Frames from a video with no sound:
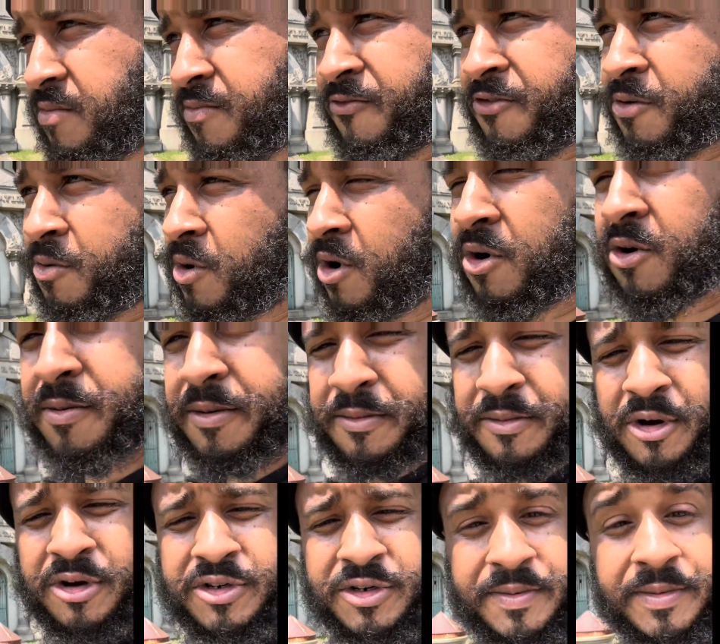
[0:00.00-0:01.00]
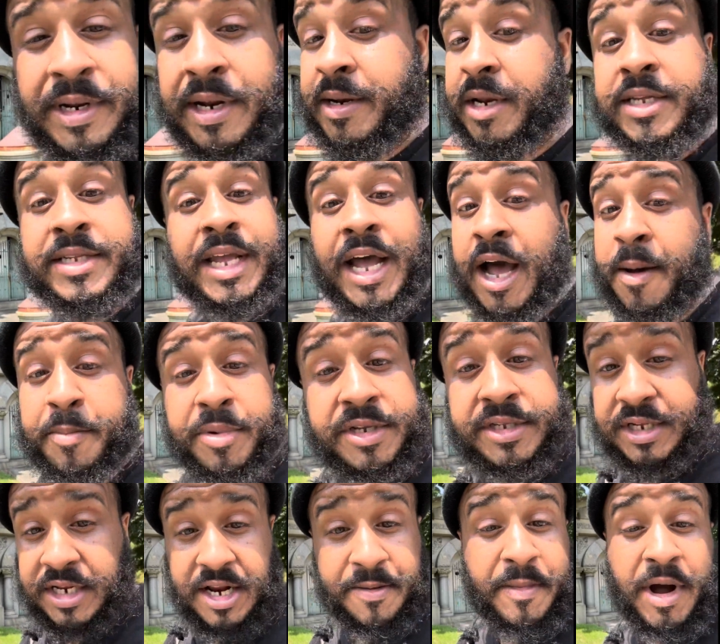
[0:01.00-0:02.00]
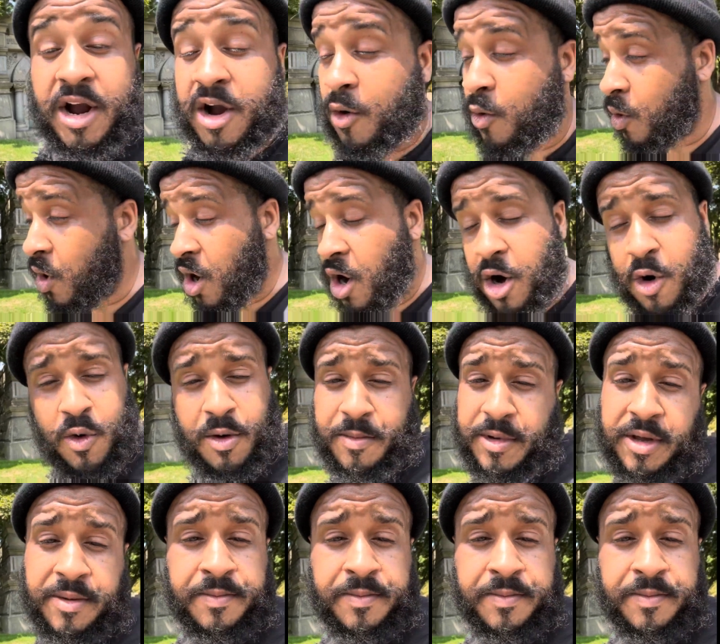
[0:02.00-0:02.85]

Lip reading: for working with brethren. Then there's opposite, them I go work with me.